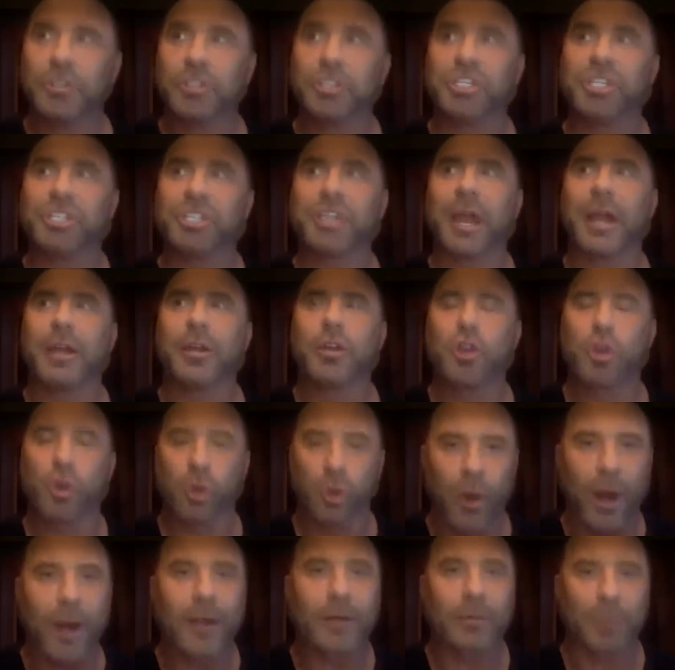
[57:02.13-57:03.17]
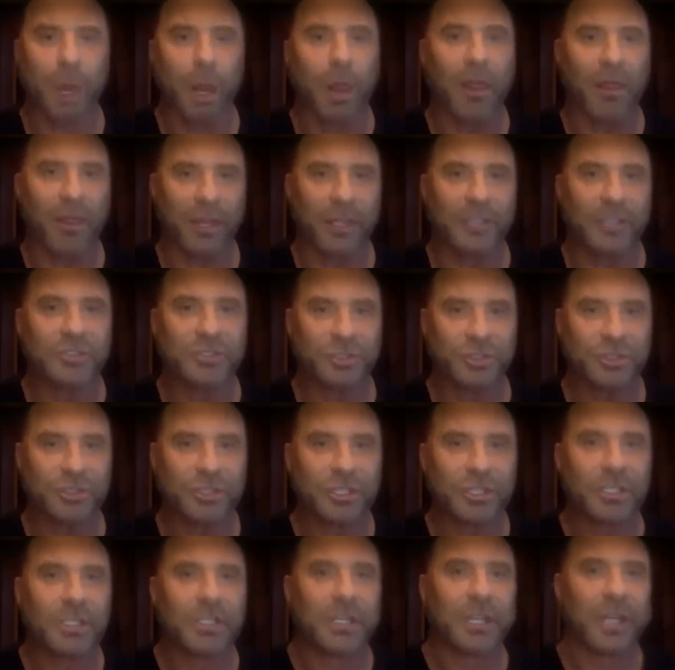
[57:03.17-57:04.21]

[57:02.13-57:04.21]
She's incredible at this.